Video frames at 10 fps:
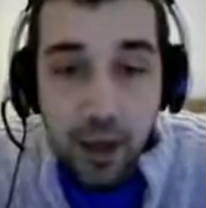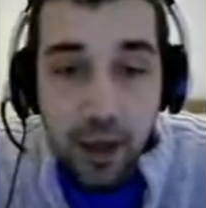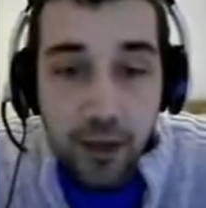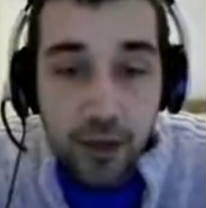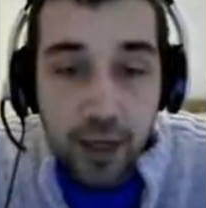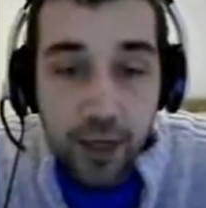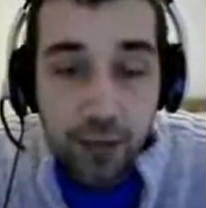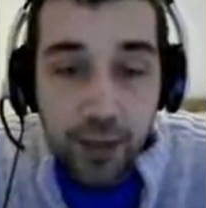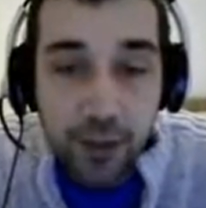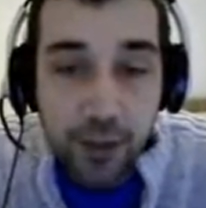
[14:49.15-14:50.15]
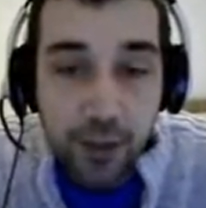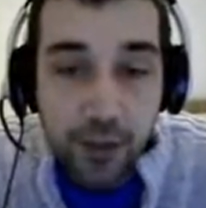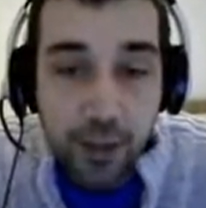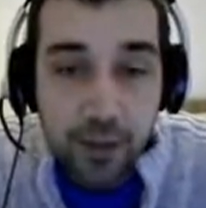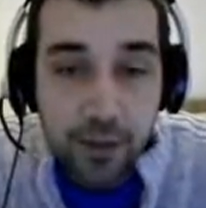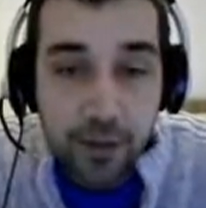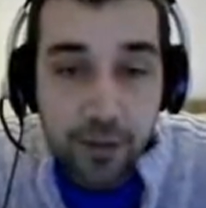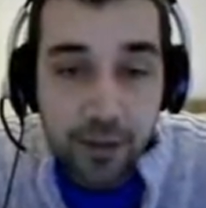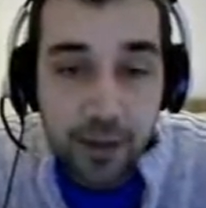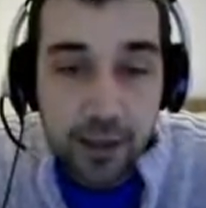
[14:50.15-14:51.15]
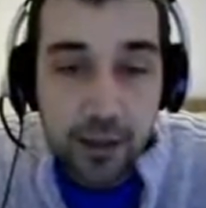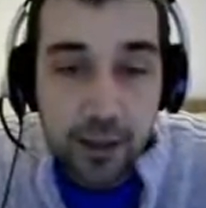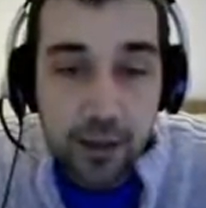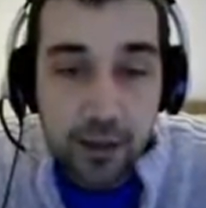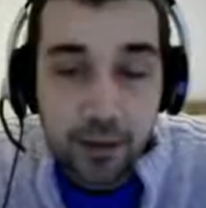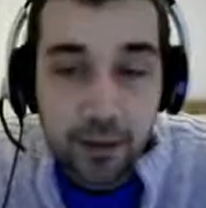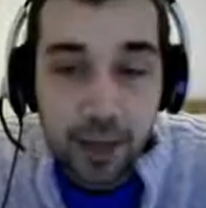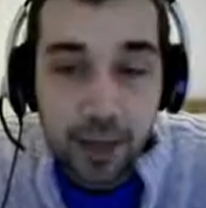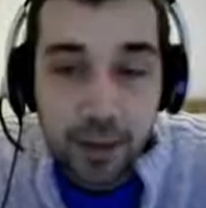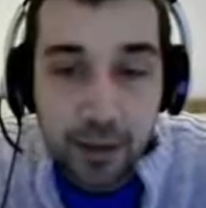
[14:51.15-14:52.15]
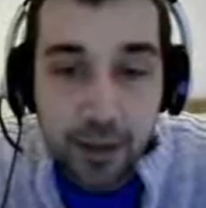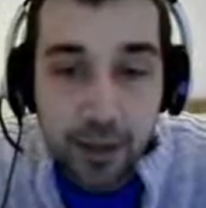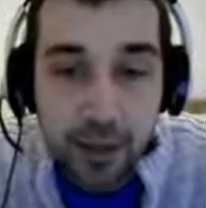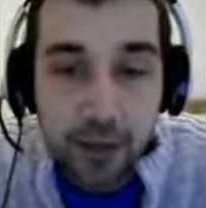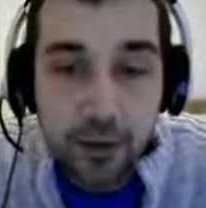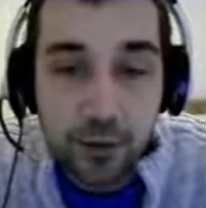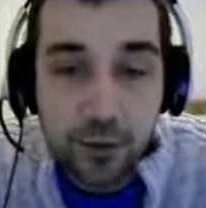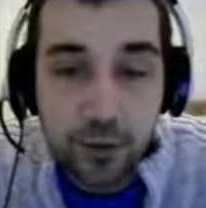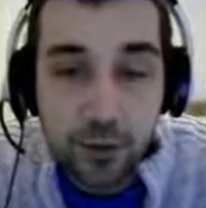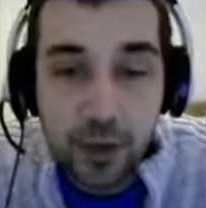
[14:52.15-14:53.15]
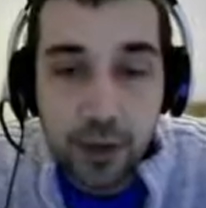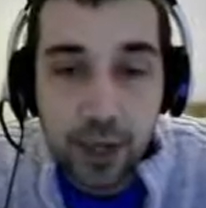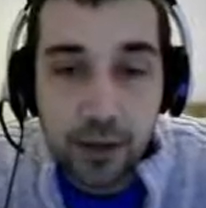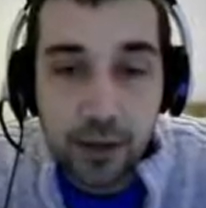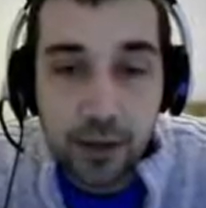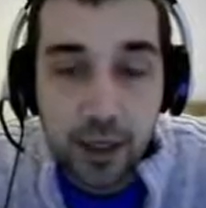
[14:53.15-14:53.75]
You can add redstone to make things go faster, lapis to make things loot, you can add